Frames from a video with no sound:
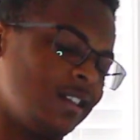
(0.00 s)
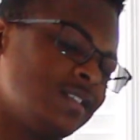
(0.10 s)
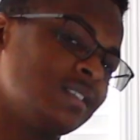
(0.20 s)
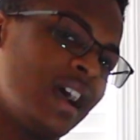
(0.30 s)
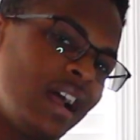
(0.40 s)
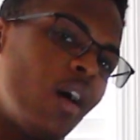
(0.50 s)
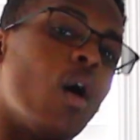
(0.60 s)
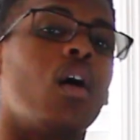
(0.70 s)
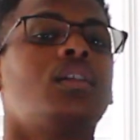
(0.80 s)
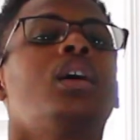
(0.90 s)
is not
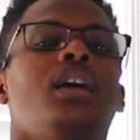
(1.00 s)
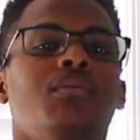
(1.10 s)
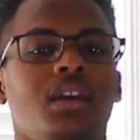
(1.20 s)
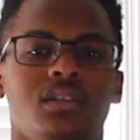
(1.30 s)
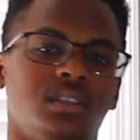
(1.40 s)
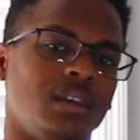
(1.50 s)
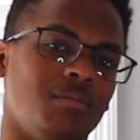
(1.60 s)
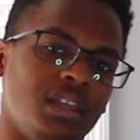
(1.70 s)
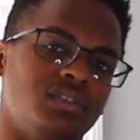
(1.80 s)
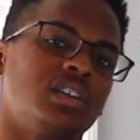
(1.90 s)
all it means. It
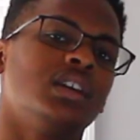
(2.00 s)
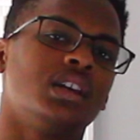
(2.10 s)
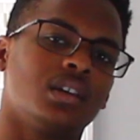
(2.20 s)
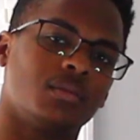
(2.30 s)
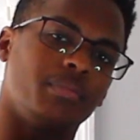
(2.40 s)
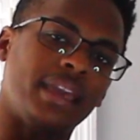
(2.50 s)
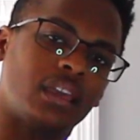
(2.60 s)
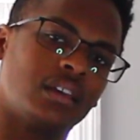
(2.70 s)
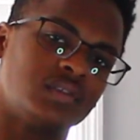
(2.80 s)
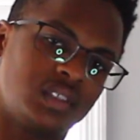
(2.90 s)
means
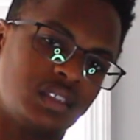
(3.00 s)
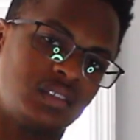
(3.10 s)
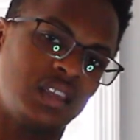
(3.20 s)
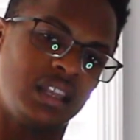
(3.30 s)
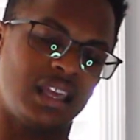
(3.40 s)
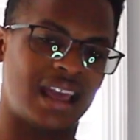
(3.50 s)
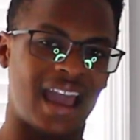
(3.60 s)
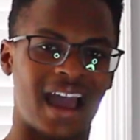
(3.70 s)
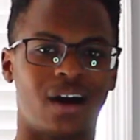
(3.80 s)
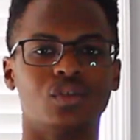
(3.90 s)
being consistent in
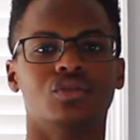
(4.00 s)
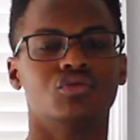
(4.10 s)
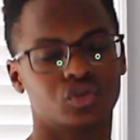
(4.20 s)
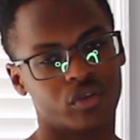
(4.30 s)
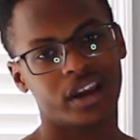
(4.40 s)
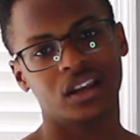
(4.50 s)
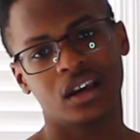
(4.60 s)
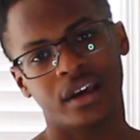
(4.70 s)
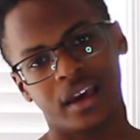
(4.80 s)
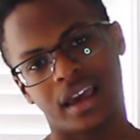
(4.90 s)
how you train
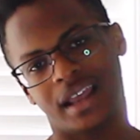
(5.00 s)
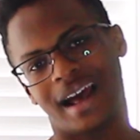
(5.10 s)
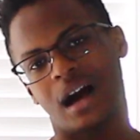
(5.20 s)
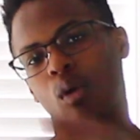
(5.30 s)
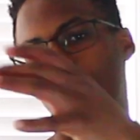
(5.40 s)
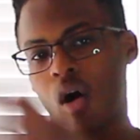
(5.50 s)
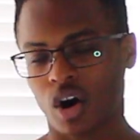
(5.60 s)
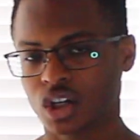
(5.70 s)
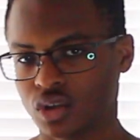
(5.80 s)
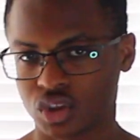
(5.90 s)
and how
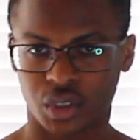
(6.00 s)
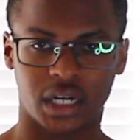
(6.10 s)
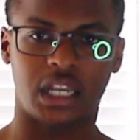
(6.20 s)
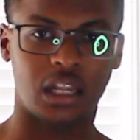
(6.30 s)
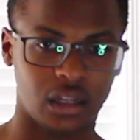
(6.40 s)
hard you train.